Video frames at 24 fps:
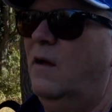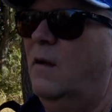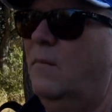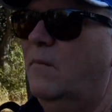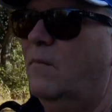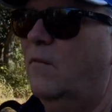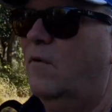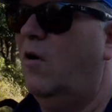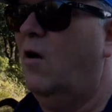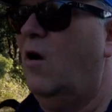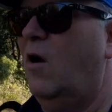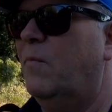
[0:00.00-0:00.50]

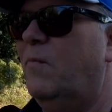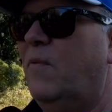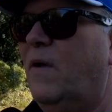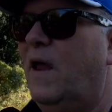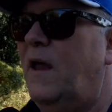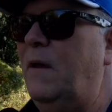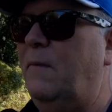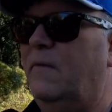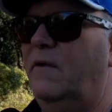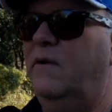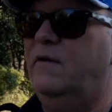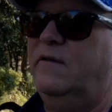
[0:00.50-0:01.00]
car
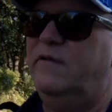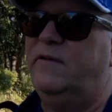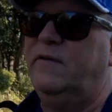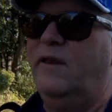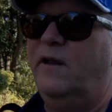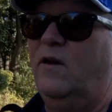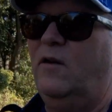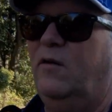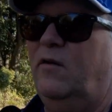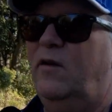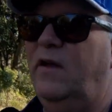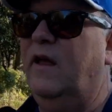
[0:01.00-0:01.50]
payments. I
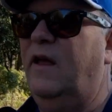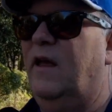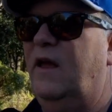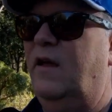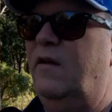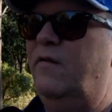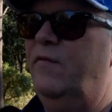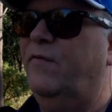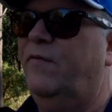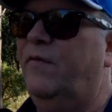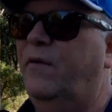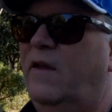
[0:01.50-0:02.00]
don't
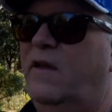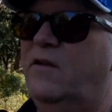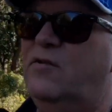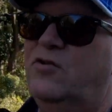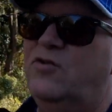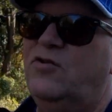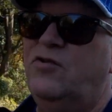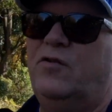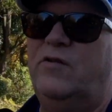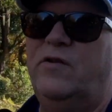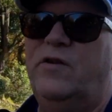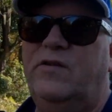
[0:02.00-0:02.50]
have
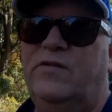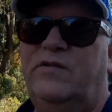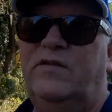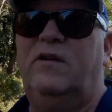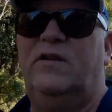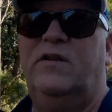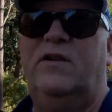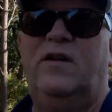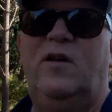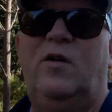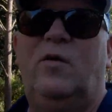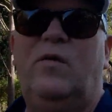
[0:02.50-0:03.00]
insurance to
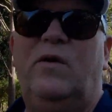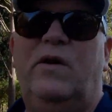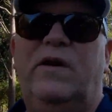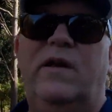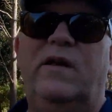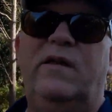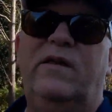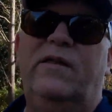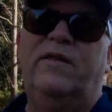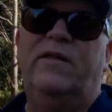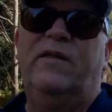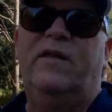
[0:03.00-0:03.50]
deal
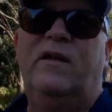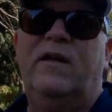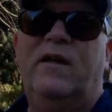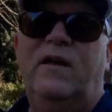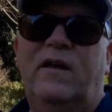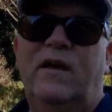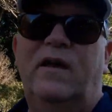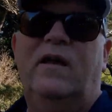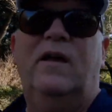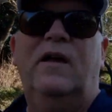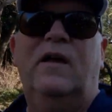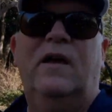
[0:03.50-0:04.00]
with.
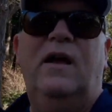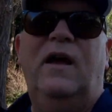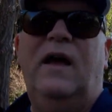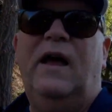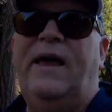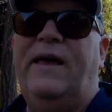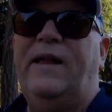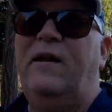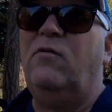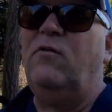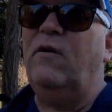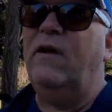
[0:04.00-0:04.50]
I
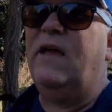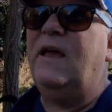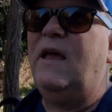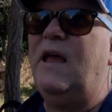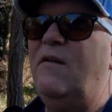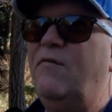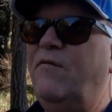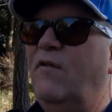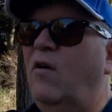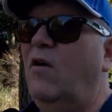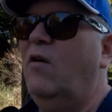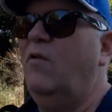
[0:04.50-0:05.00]
don't
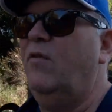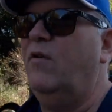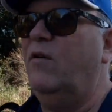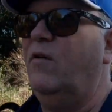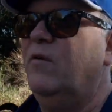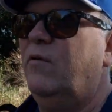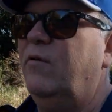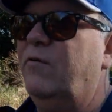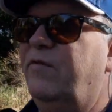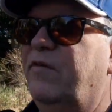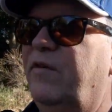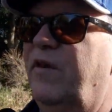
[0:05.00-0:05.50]
have all
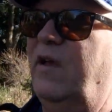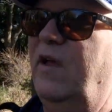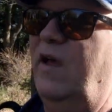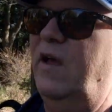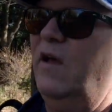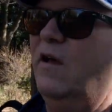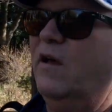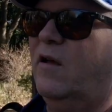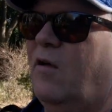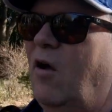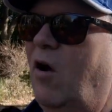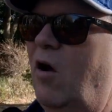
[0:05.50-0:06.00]
those
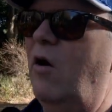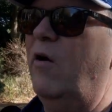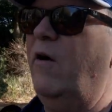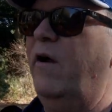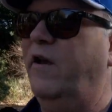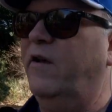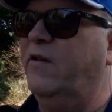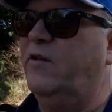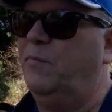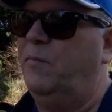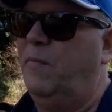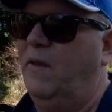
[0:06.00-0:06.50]
car
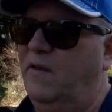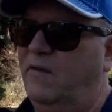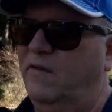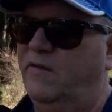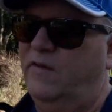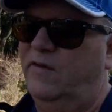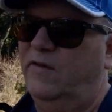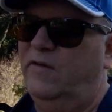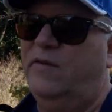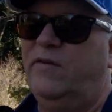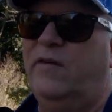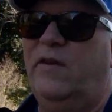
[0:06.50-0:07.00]

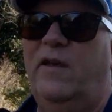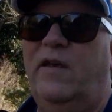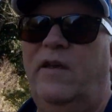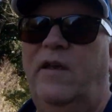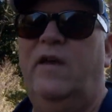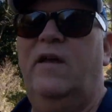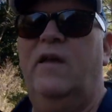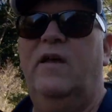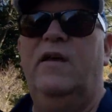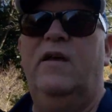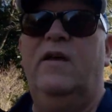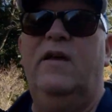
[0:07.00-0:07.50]
expenses,
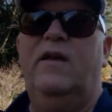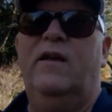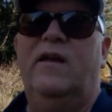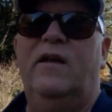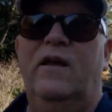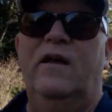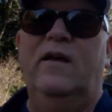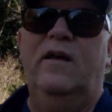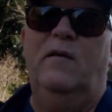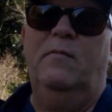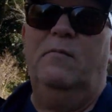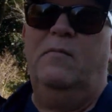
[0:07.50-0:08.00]

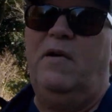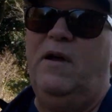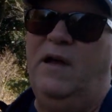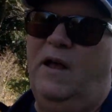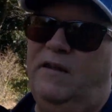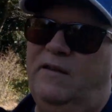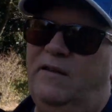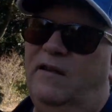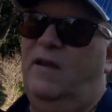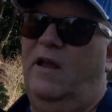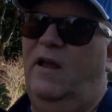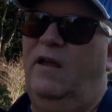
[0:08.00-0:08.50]
but
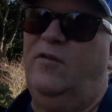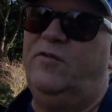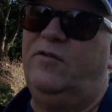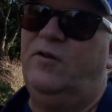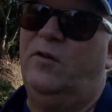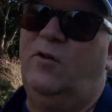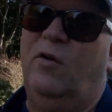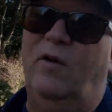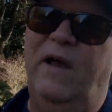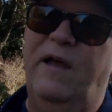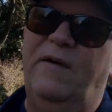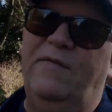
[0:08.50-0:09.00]
I also
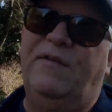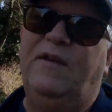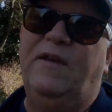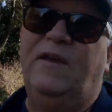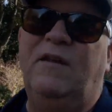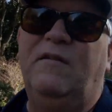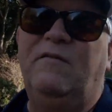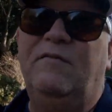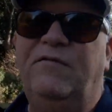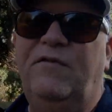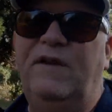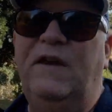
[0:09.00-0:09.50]
don't have the
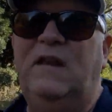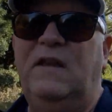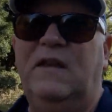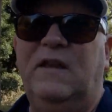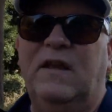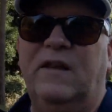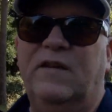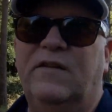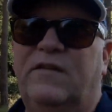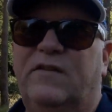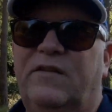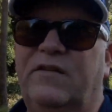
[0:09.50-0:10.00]

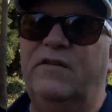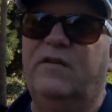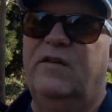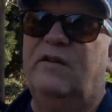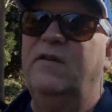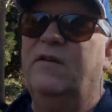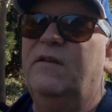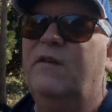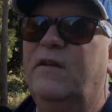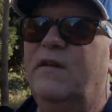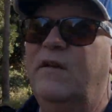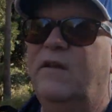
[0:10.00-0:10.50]
convenience
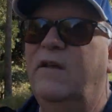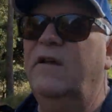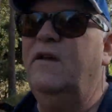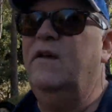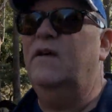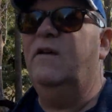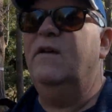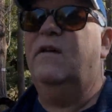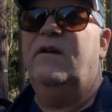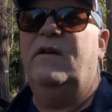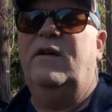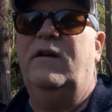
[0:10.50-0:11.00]

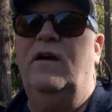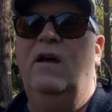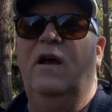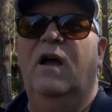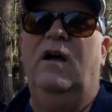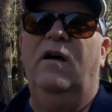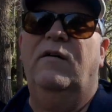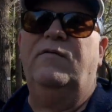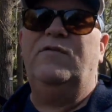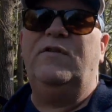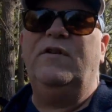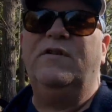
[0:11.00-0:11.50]

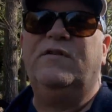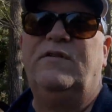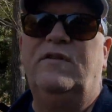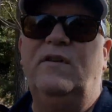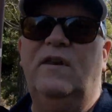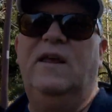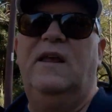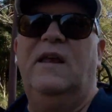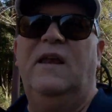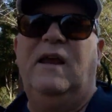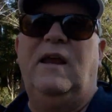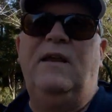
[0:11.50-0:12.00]
of just
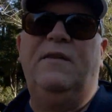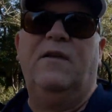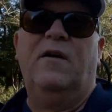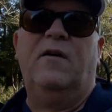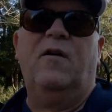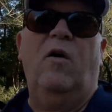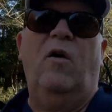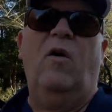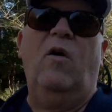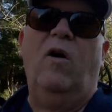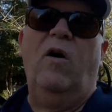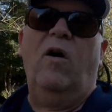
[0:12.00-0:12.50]
getting in the
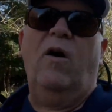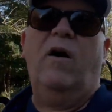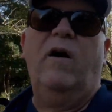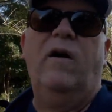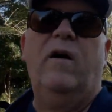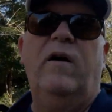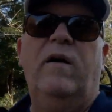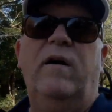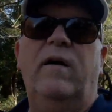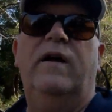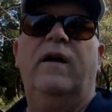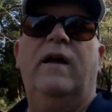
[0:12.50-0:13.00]
car
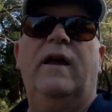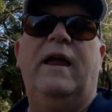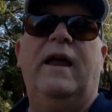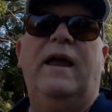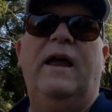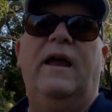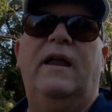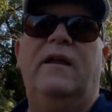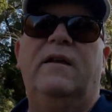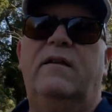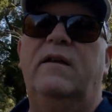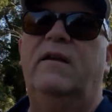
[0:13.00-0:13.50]

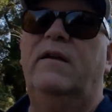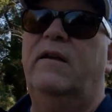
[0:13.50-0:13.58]
and